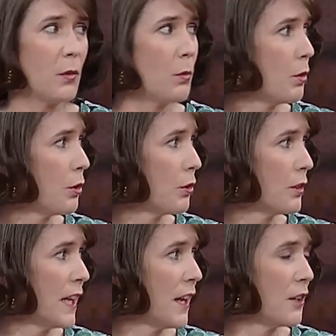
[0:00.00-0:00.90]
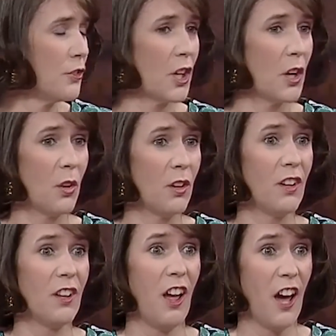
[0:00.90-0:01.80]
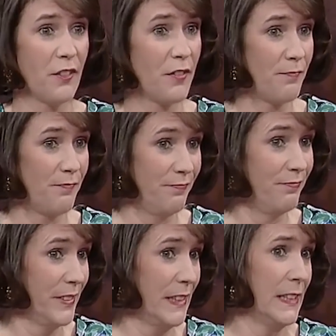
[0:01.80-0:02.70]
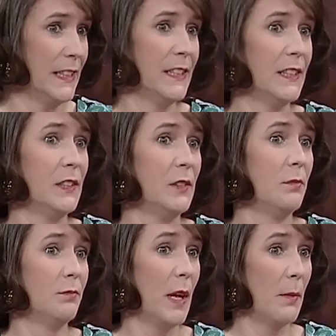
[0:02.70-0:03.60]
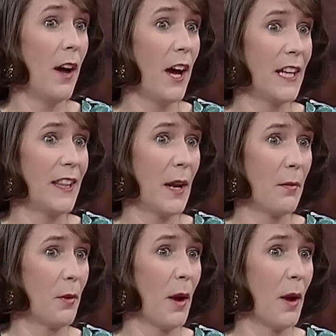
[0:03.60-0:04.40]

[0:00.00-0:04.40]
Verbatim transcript: in the world did I not show a lot of my body that I